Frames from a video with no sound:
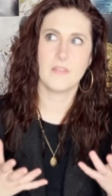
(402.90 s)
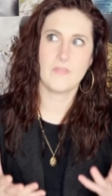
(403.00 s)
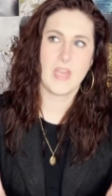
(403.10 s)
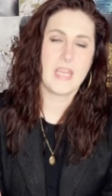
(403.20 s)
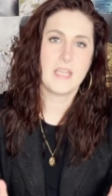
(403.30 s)

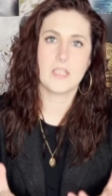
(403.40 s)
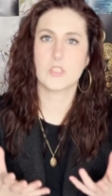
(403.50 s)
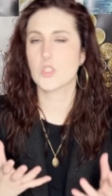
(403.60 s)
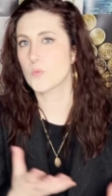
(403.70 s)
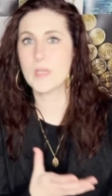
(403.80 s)
They
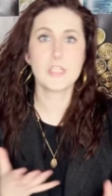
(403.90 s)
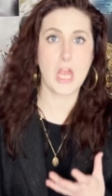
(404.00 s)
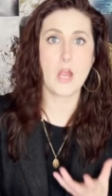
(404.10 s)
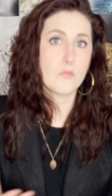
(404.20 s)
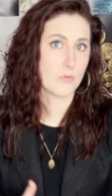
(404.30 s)
switch
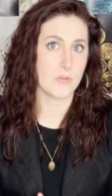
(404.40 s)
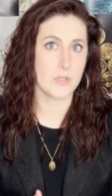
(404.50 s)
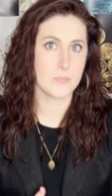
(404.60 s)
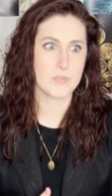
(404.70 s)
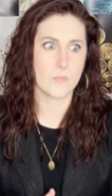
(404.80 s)
out
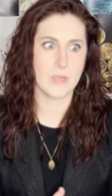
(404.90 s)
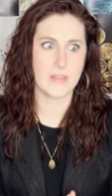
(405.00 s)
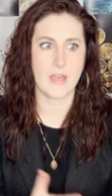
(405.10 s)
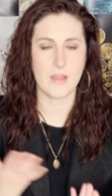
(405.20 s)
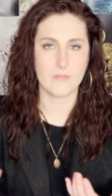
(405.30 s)
groups with
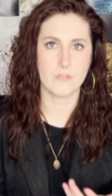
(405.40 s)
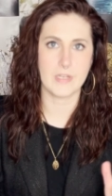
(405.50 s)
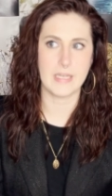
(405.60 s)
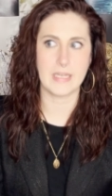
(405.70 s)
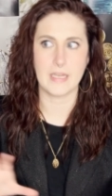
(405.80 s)

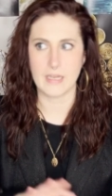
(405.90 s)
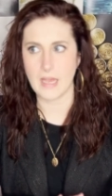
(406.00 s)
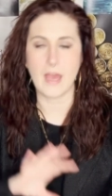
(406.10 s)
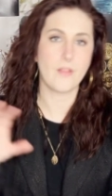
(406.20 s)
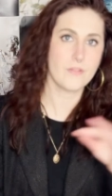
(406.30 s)
every
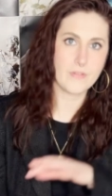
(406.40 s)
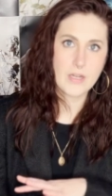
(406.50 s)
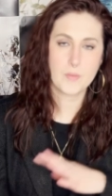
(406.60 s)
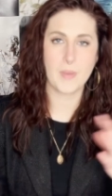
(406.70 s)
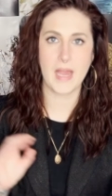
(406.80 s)

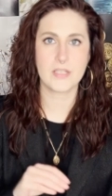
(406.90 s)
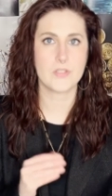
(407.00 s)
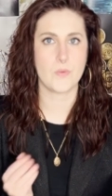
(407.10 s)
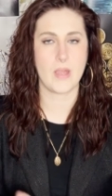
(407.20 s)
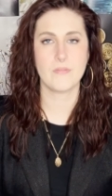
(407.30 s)
elevator pass,
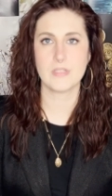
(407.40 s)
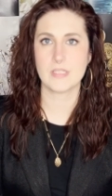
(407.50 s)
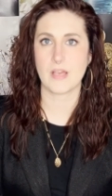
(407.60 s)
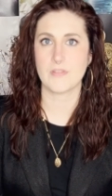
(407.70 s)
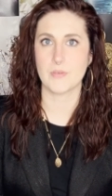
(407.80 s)
so every
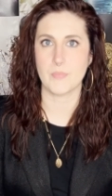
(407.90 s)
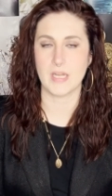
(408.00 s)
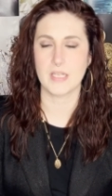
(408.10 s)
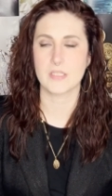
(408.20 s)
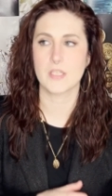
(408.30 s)
seven
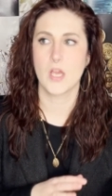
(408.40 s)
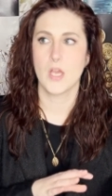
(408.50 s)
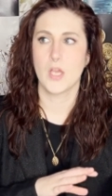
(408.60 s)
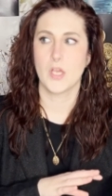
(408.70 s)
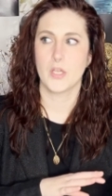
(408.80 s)
minutes
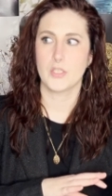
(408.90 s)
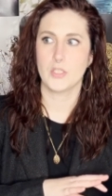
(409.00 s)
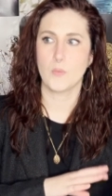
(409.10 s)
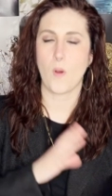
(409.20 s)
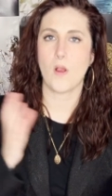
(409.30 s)

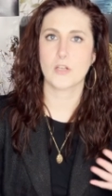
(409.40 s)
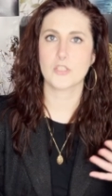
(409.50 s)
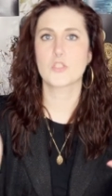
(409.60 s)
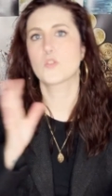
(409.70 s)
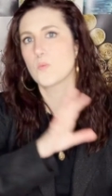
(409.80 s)
you are
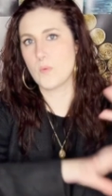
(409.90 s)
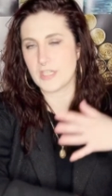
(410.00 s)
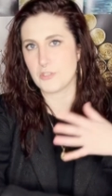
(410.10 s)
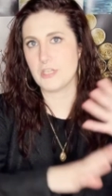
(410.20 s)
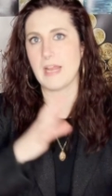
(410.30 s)

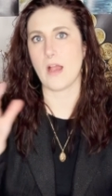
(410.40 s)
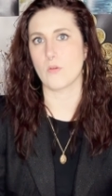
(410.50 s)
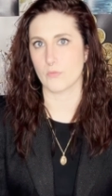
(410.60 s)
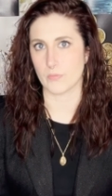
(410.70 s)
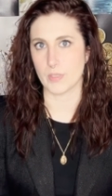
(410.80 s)
switching
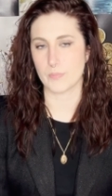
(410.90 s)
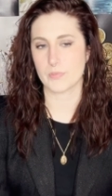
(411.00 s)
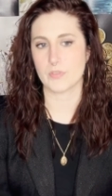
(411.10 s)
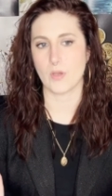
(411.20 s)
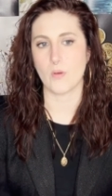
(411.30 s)
out groups.
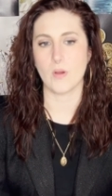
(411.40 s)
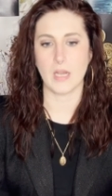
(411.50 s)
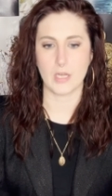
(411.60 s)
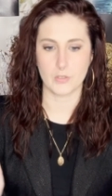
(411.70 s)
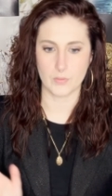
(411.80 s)
So
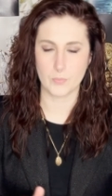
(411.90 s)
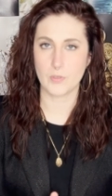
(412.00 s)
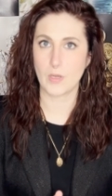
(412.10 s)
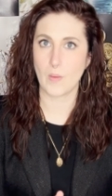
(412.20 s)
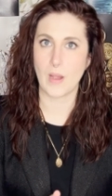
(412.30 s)
a group
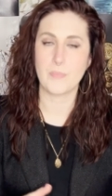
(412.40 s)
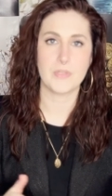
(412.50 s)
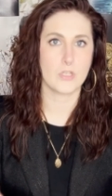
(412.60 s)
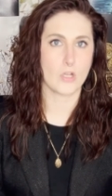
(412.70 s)
will go up in the